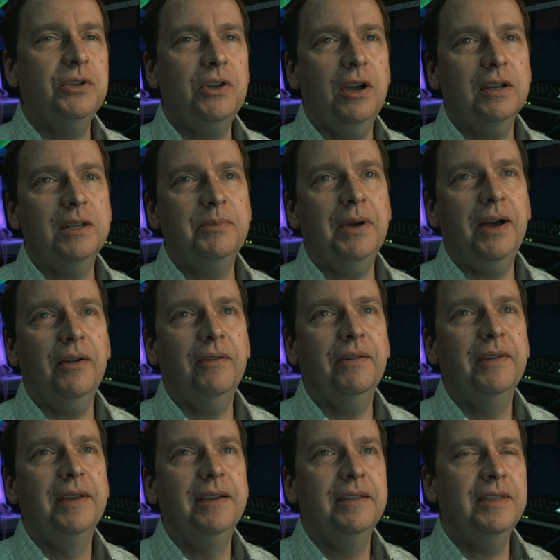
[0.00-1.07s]
talked about
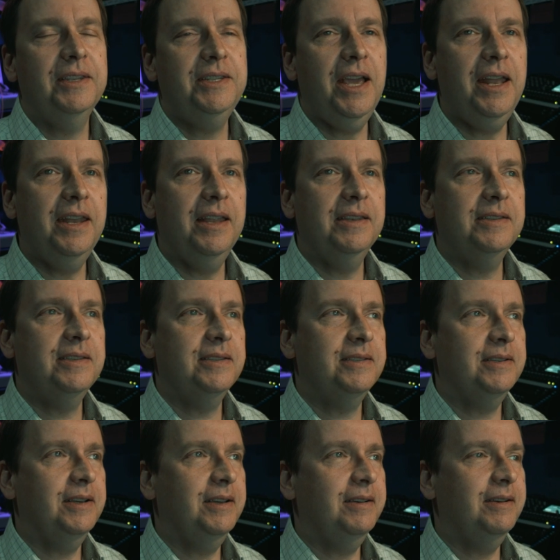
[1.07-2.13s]
the
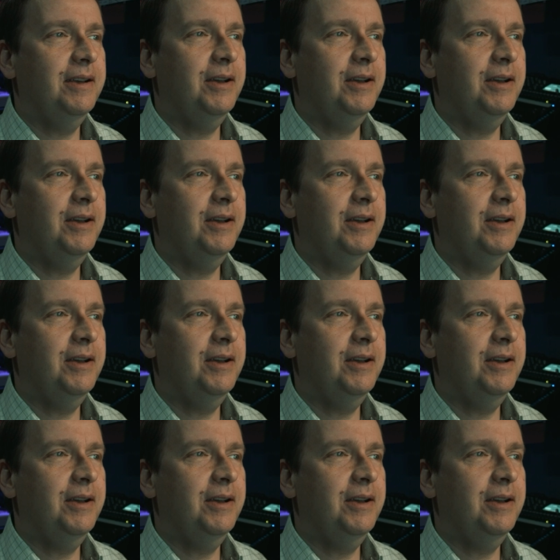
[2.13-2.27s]
tenets uh,